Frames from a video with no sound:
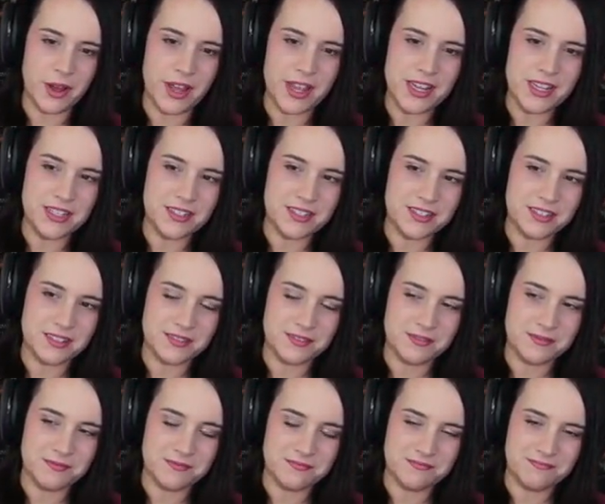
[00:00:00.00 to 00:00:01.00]
quite
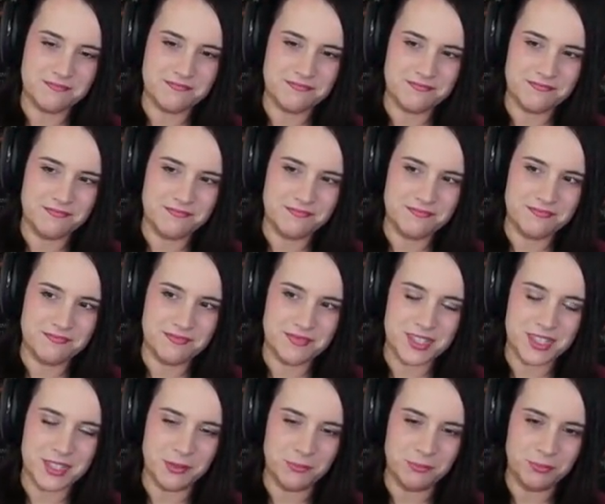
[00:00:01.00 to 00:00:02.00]

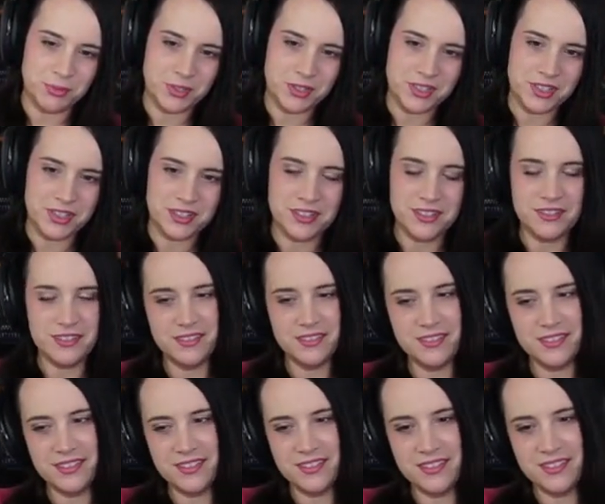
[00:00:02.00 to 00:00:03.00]
simple
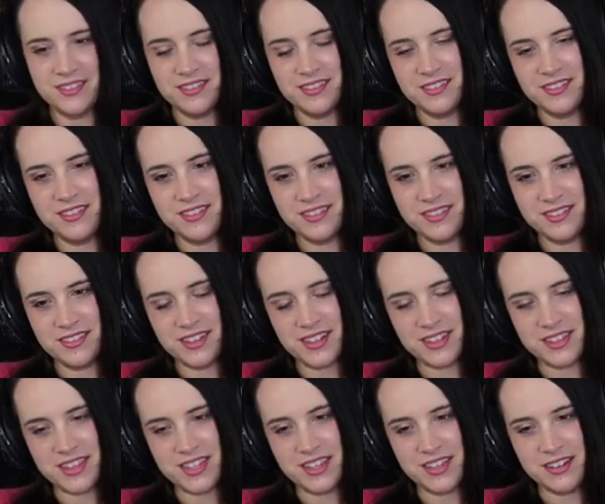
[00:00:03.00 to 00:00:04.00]

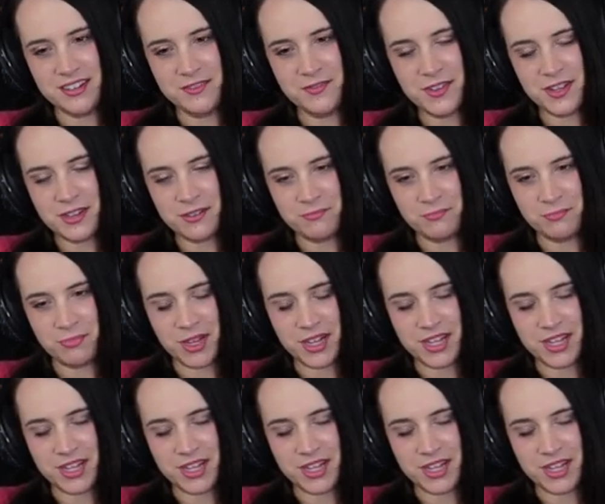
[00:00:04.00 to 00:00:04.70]
at the end of it,